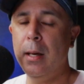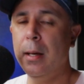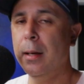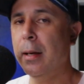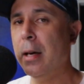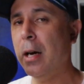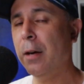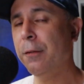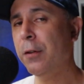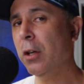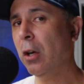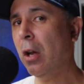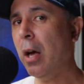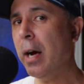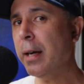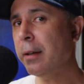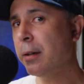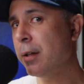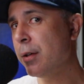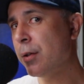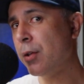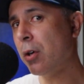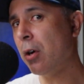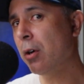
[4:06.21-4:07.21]
Now, if you like
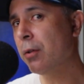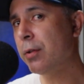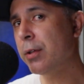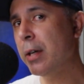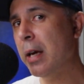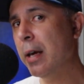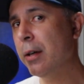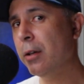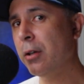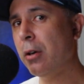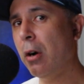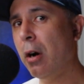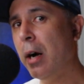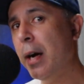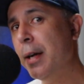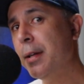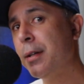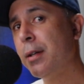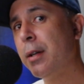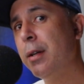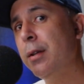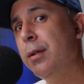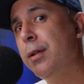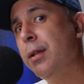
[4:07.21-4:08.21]
this content, guys,
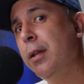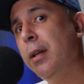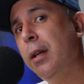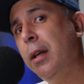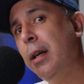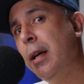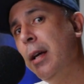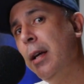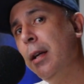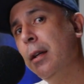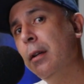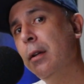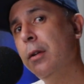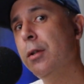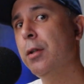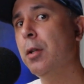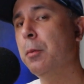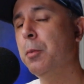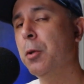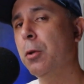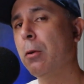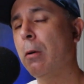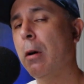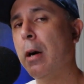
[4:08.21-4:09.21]
consider hitting the
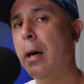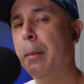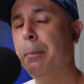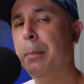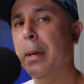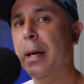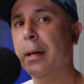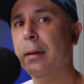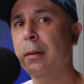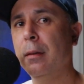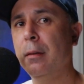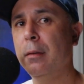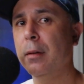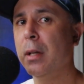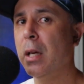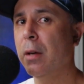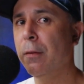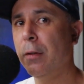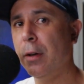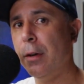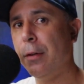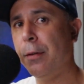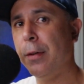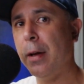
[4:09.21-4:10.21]
subscribe button. Give
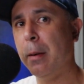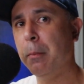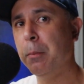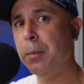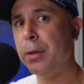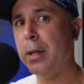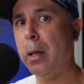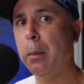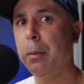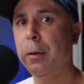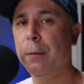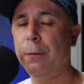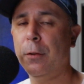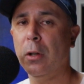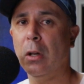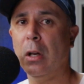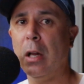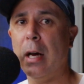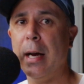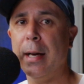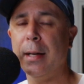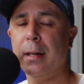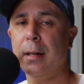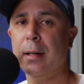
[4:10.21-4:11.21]
it a thumbs up if you
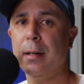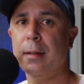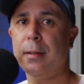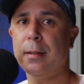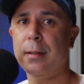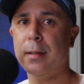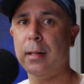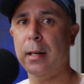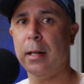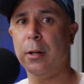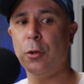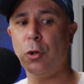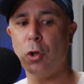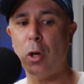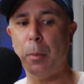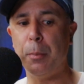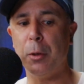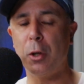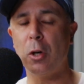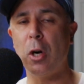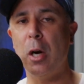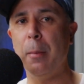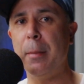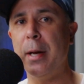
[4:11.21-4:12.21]
like it. Drop a
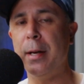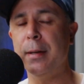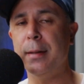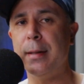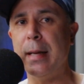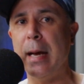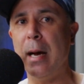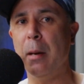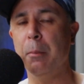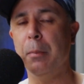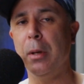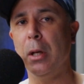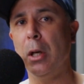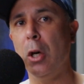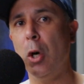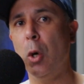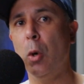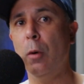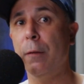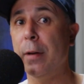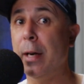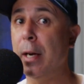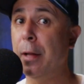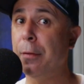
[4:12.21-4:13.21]
comment down below
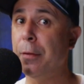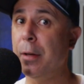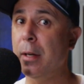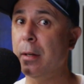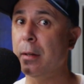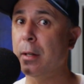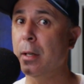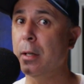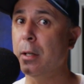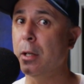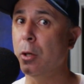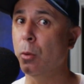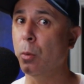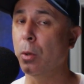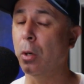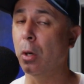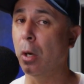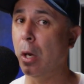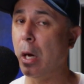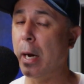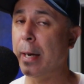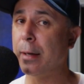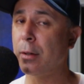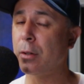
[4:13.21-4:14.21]
of anything that you would
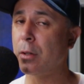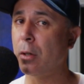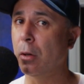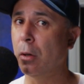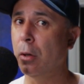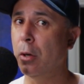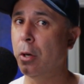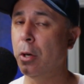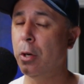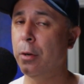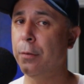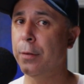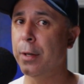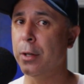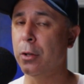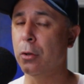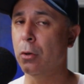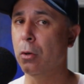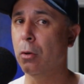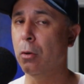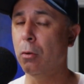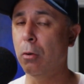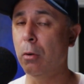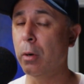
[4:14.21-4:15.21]
like to learn that
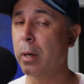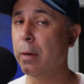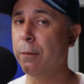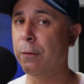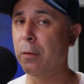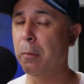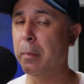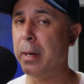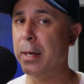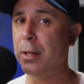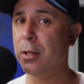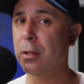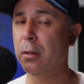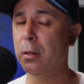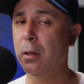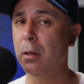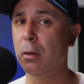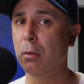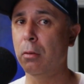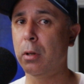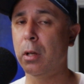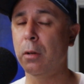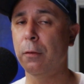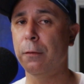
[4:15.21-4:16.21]
or information that you're
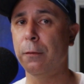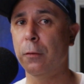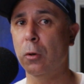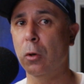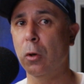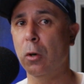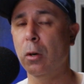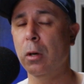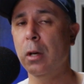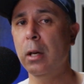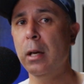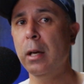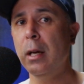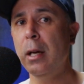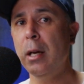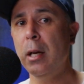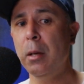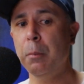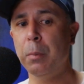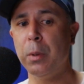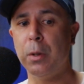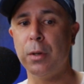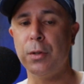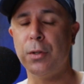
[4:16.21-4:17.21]
looking for,
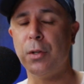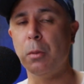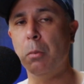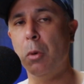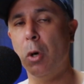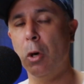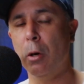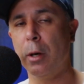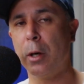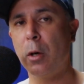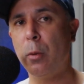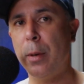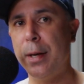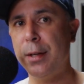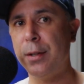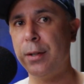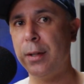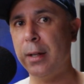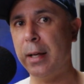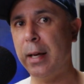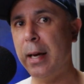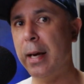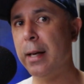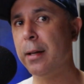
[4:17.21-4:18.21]
because the more requests I
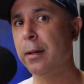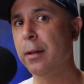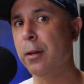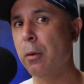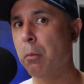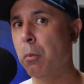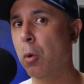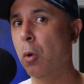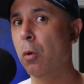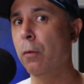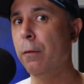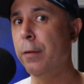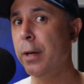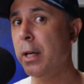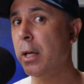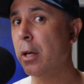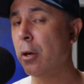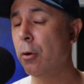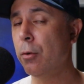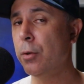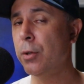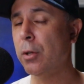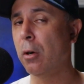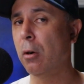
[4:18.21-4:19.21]
get, the more
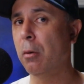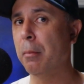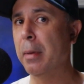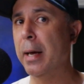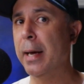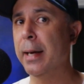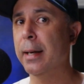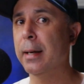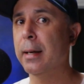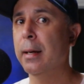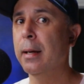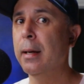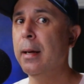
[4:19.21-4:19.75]
videos I'll make.